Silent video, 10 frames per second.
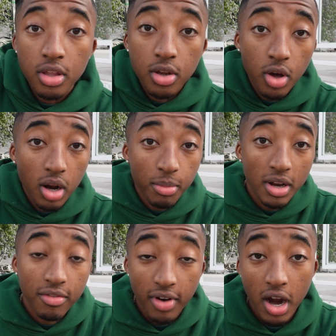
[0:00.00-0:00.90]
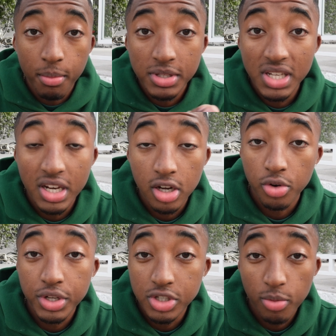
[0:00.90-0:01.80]
You know what I mean? Environments can
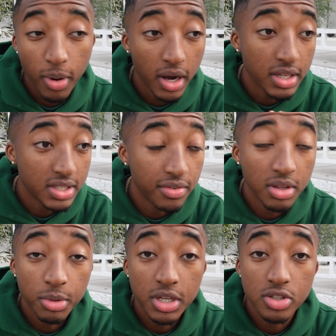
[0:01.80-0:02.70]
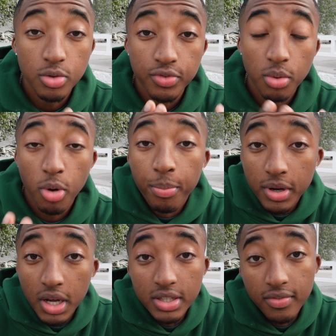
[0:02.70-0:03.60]
increase your productivity because you feel more
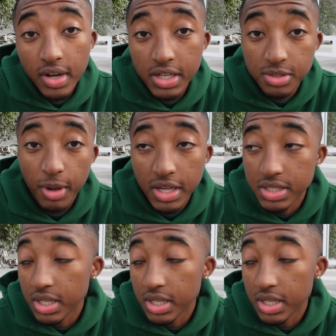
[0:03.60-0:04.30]
productive in that space,